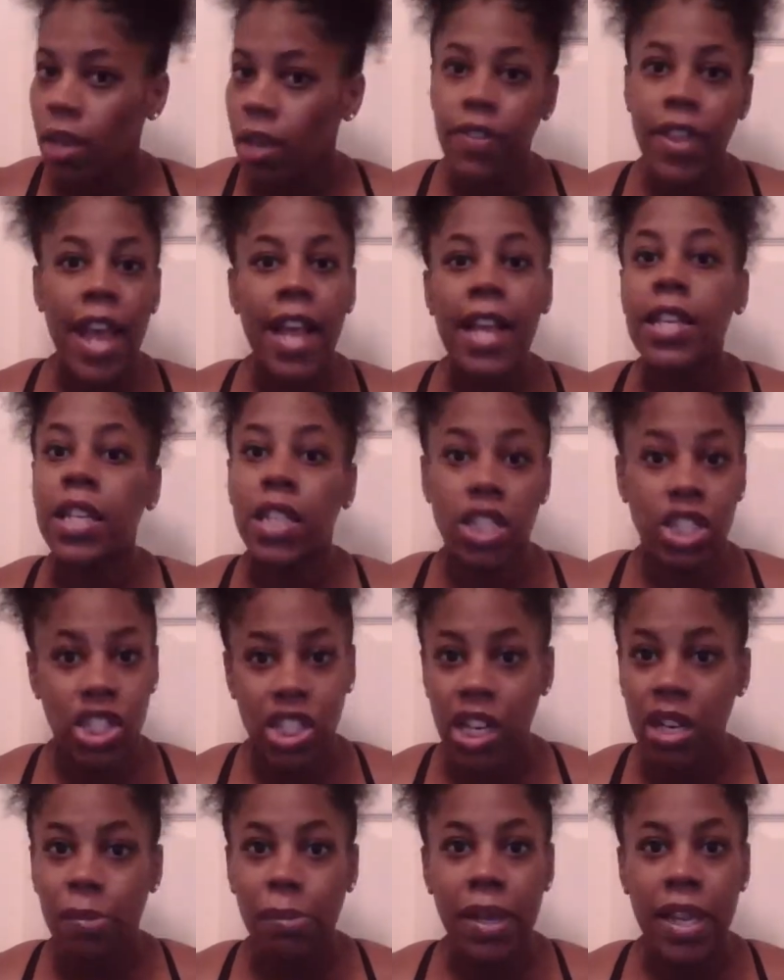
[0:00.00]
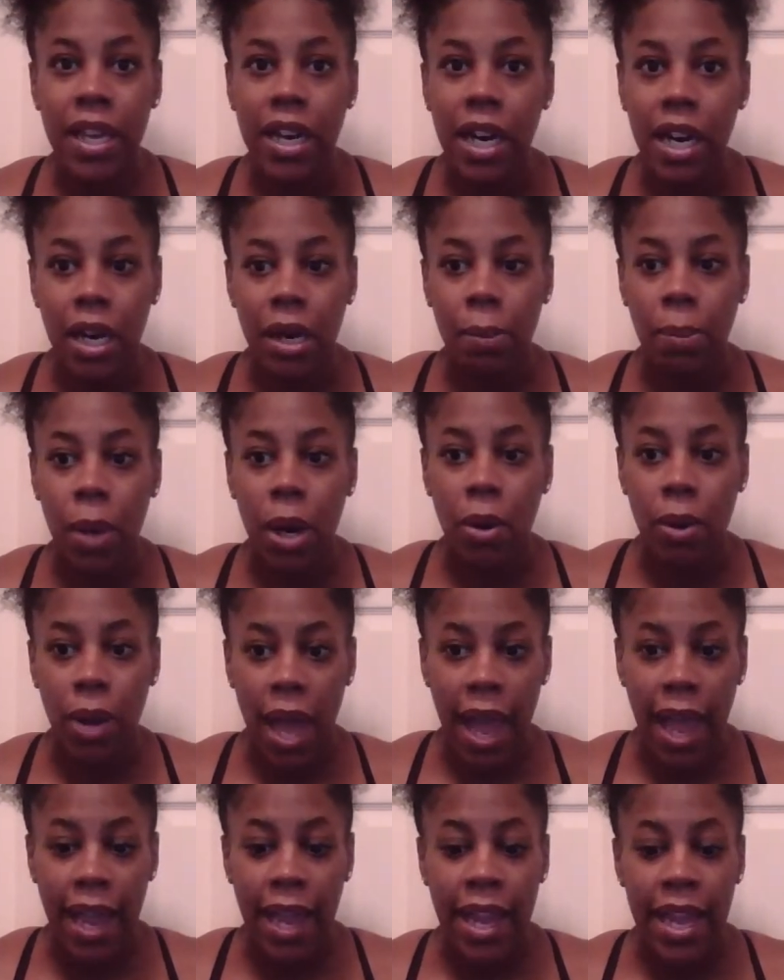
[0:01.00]
that done shook me up,
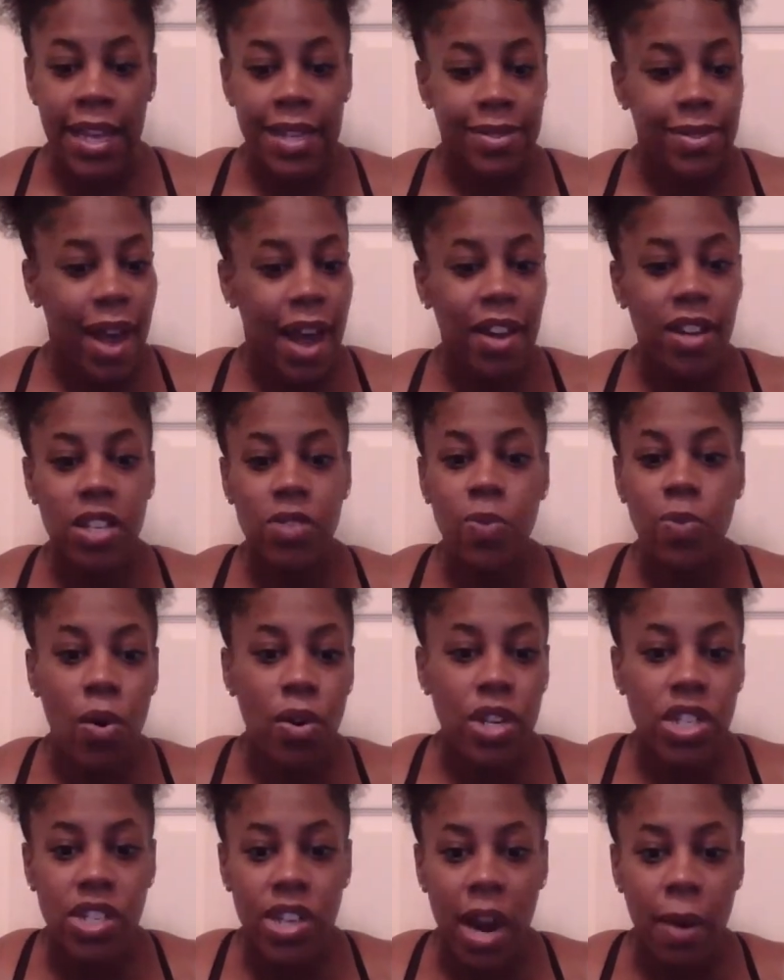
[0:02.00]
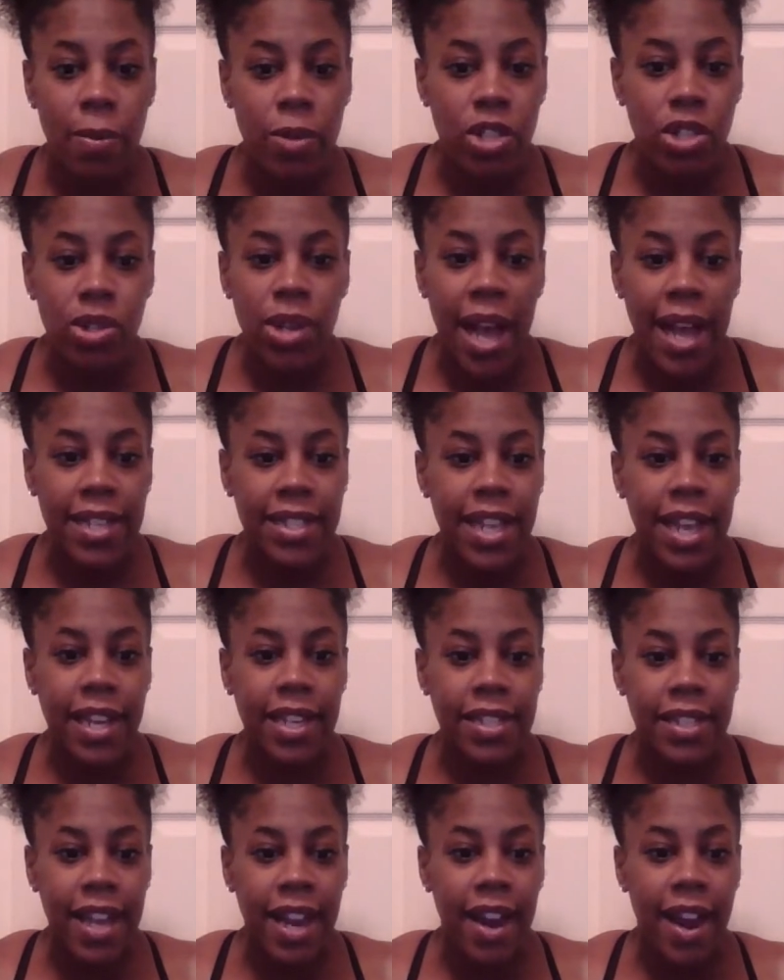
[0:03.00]
okay? So I just wanted to share with you guys that,
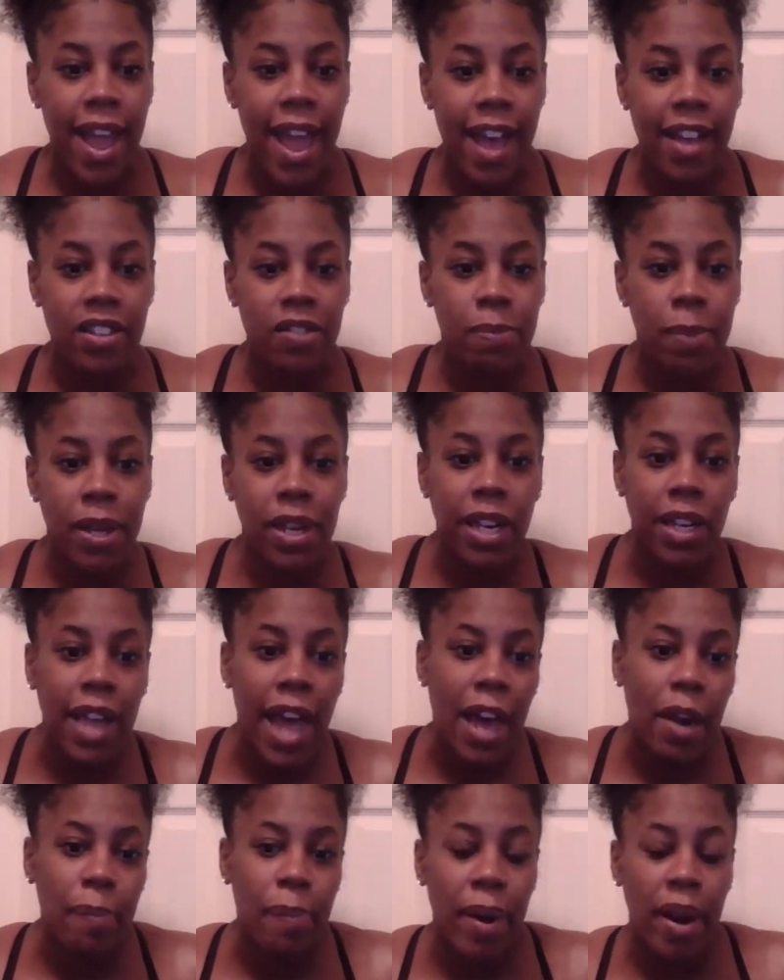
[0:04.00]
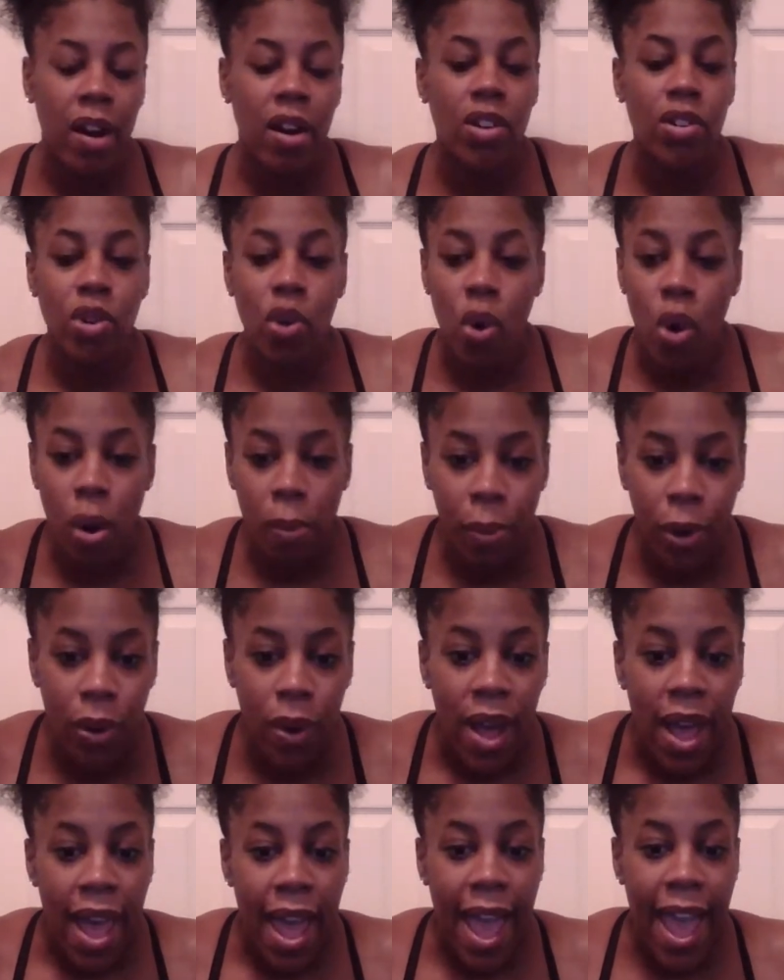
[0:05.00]
because there has been a lot of
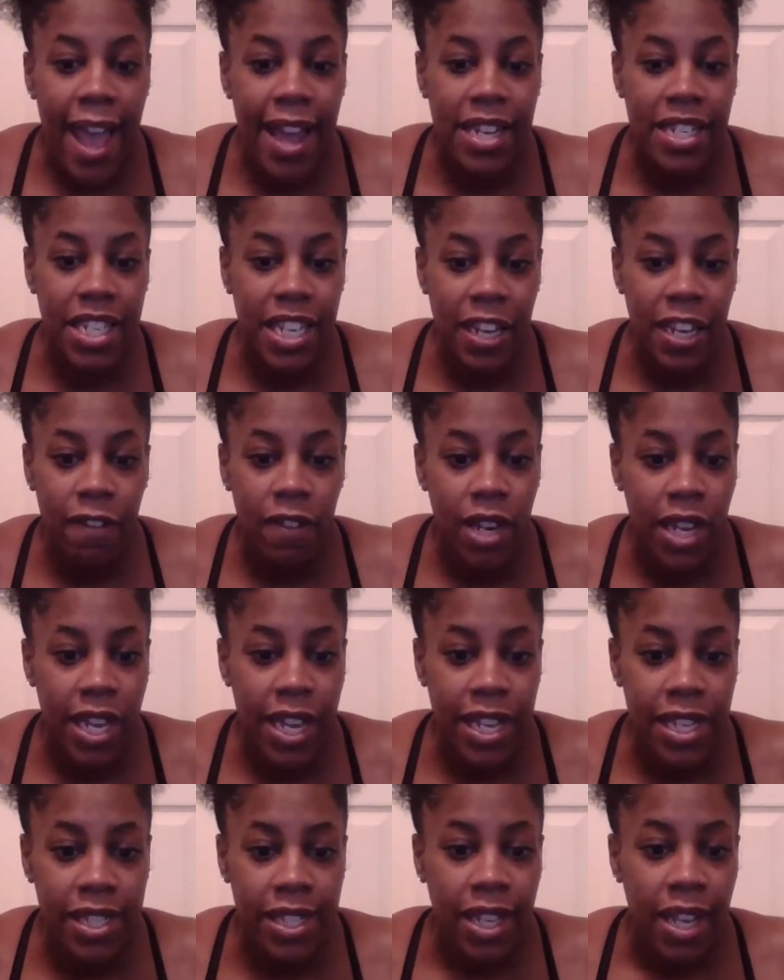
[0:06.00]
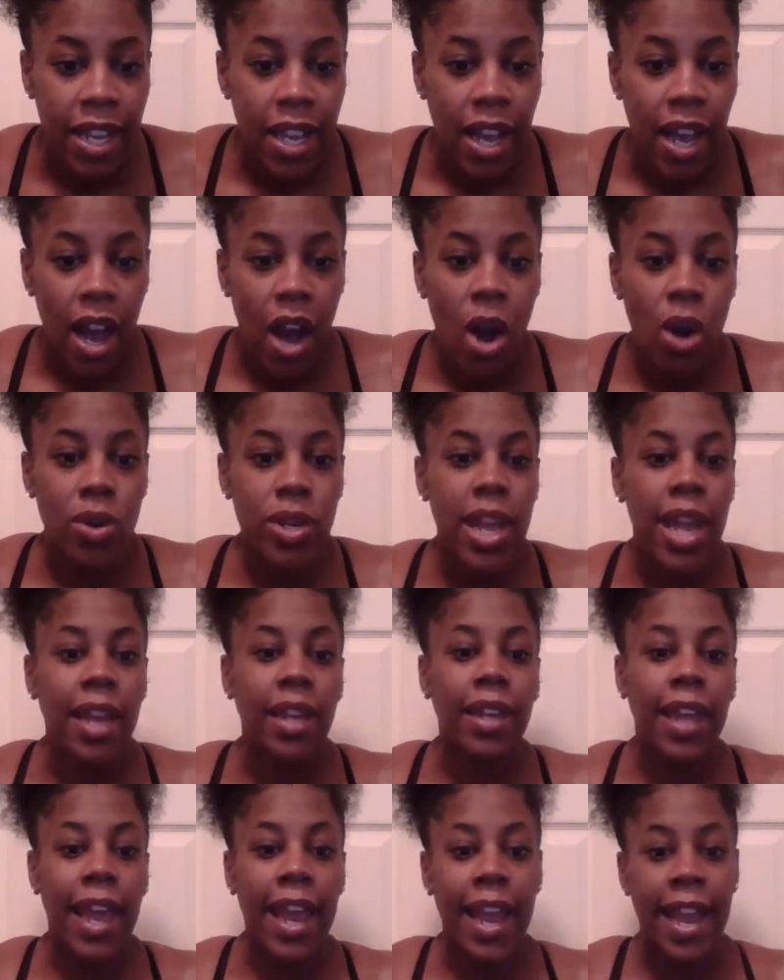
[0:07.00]
paranormal activities on
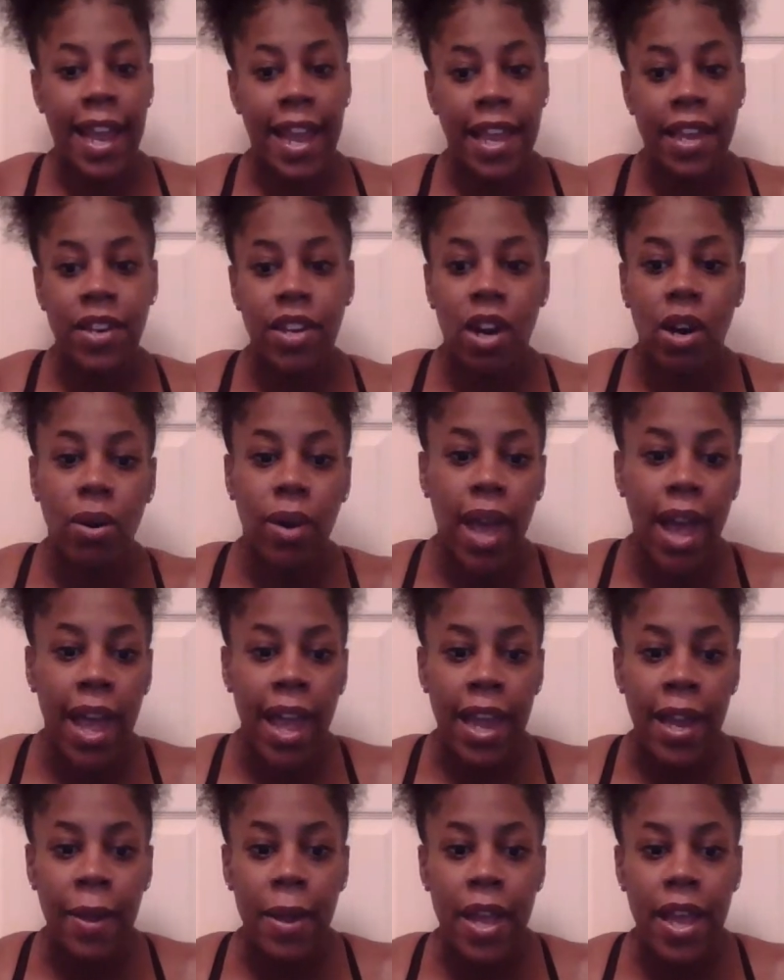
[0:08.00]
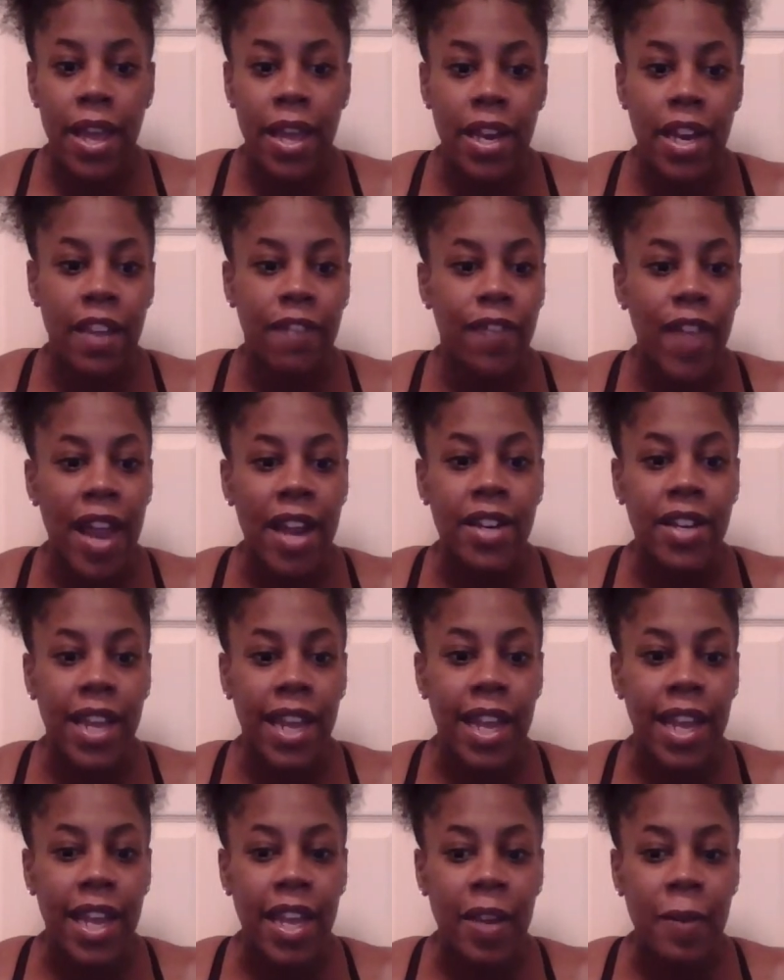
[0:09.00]
that land, okay? And if they
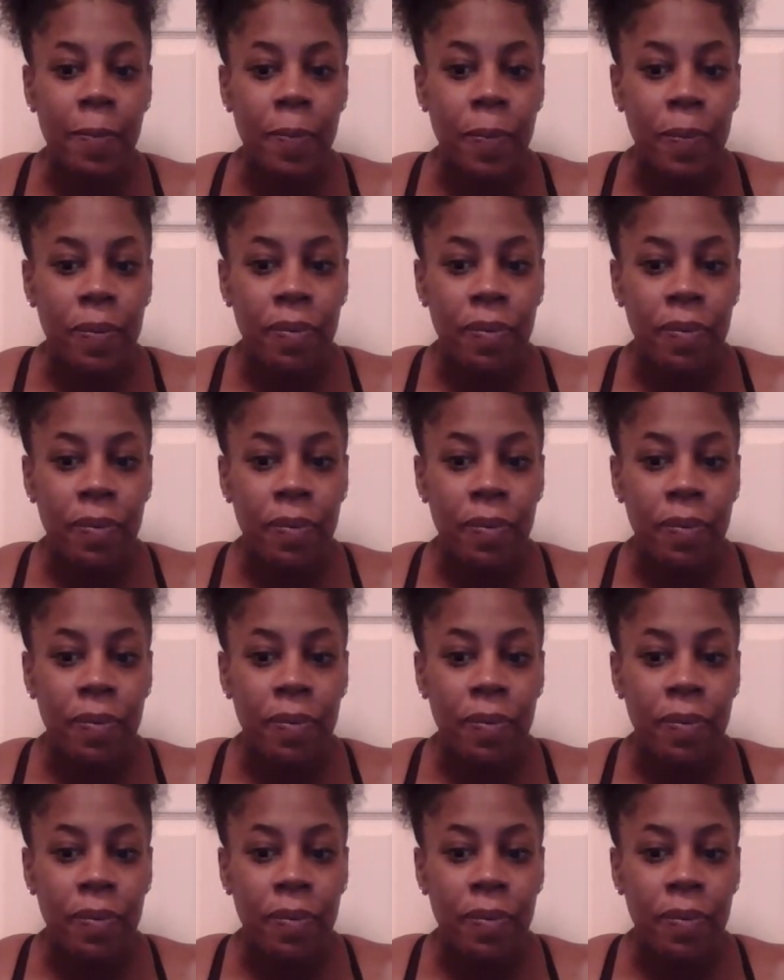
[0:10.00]
did,